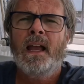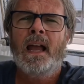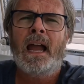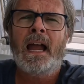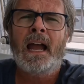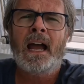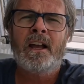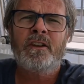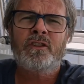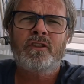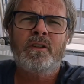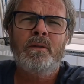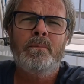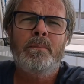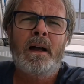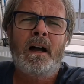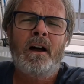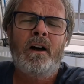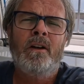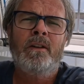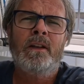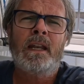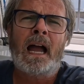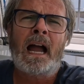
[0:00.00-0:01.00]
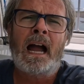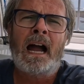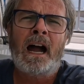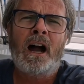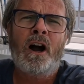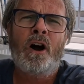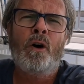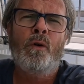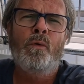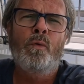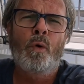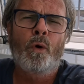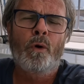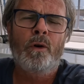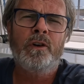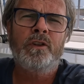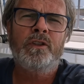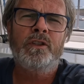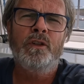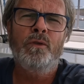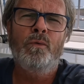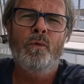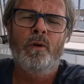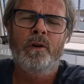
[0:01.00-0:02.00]
Ask about how
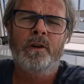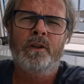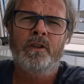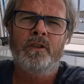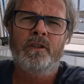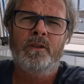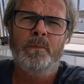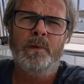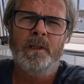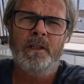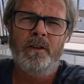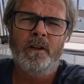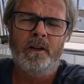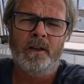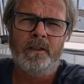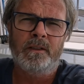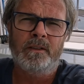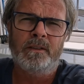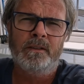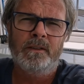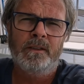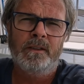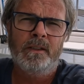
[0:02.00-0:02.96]
warranty work is to be done.